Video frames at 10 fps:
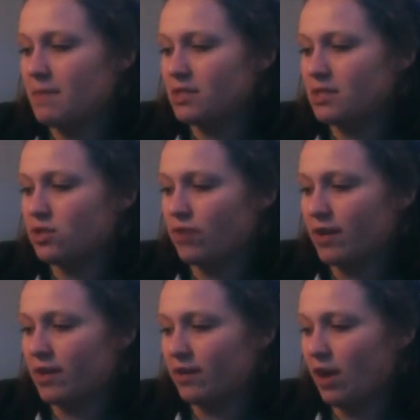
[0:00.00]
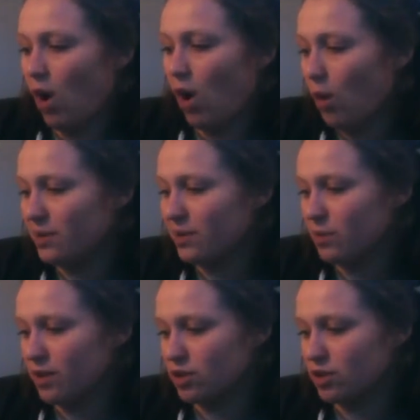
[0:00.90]
Mrs. Gregory always
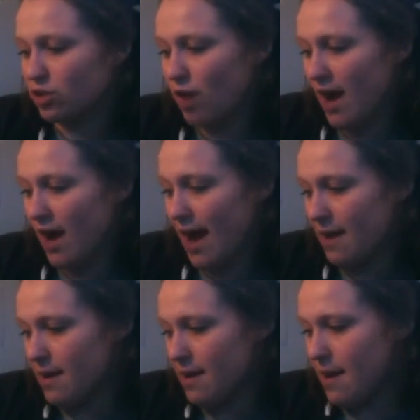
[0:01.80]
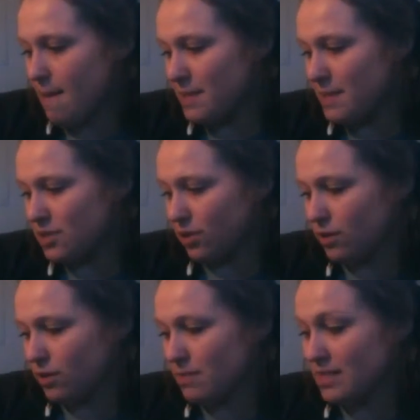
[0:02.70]
wears a straw hat.
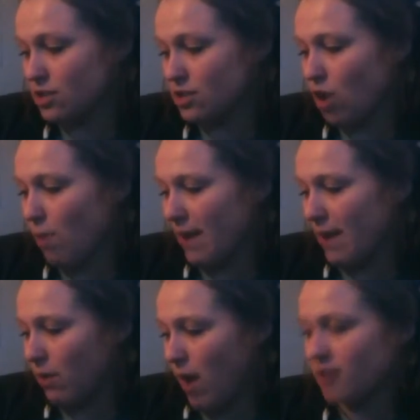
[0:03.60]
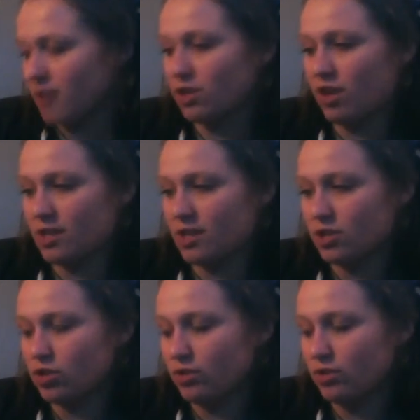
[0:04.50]
Mrs. Kopek walks across
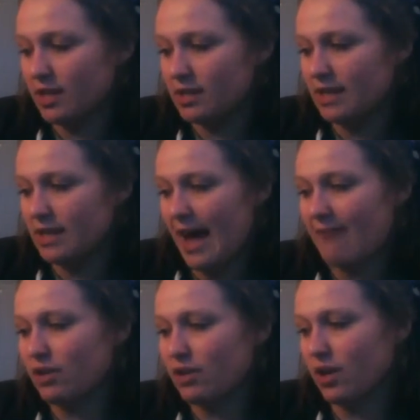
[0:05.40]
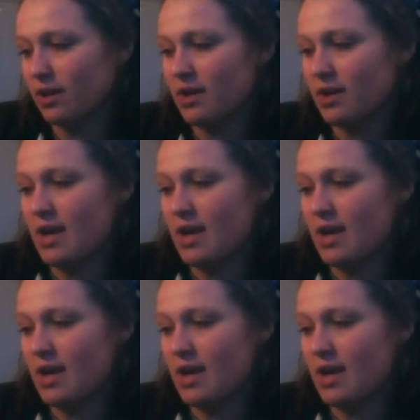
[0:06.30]
the street to have a look.